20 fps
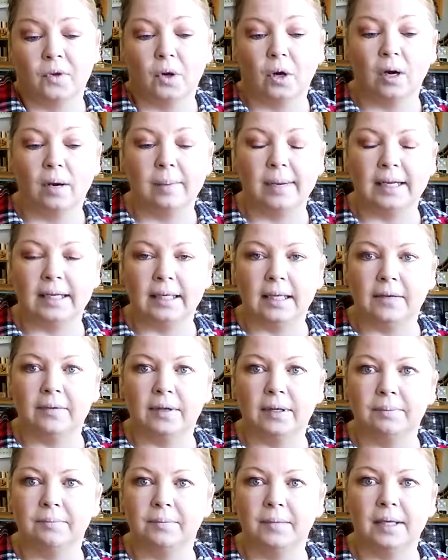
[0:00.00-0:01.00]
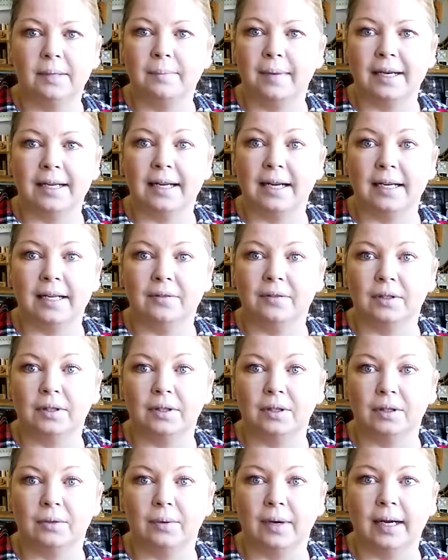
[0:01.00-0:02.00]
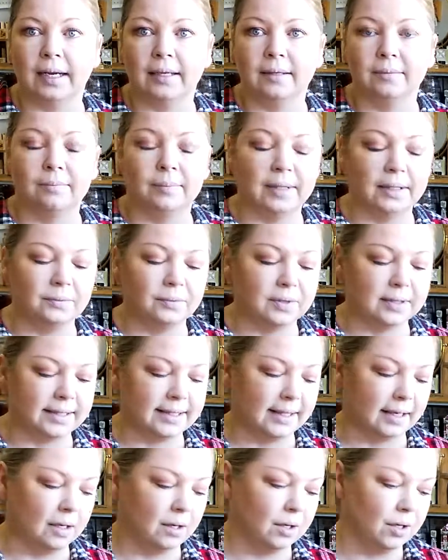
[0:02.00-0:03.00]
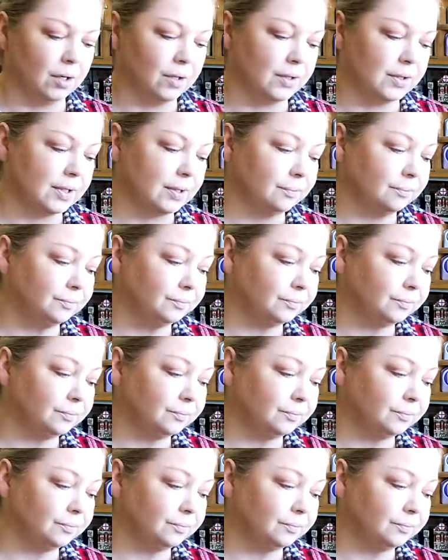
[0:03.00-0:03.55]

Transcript: Or I might leave it. It might not even look right, but we'll see how it goes.